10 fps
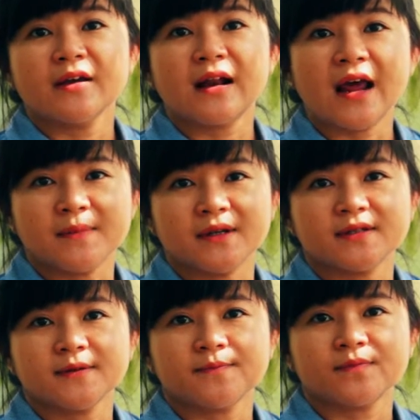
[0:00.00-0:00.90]

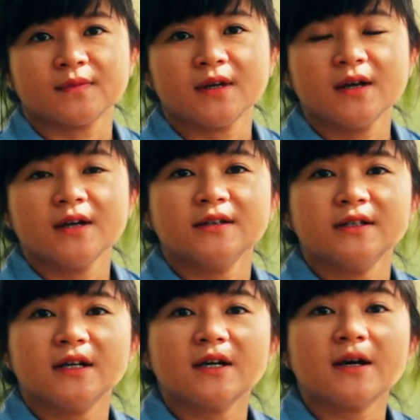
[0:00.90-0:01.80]
climates,
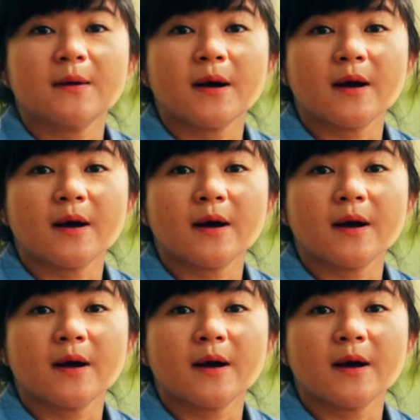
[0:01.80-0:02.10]
the